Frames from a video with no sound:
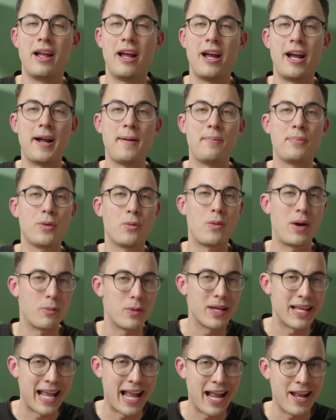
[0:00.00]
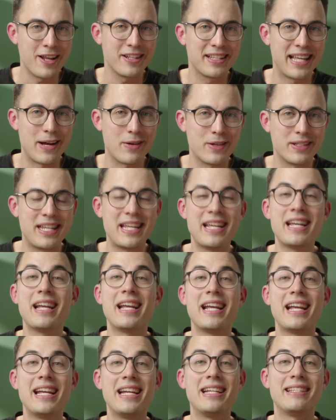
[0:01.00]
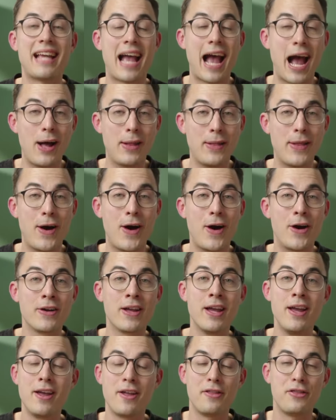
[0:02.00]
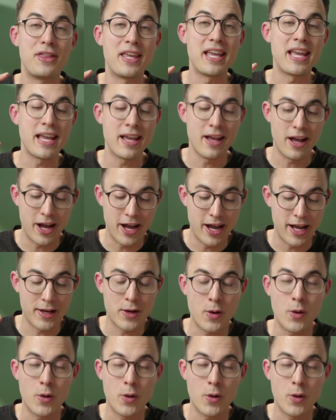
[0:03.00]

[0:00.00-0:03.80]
um, what we cannot guarantee is how long the uh,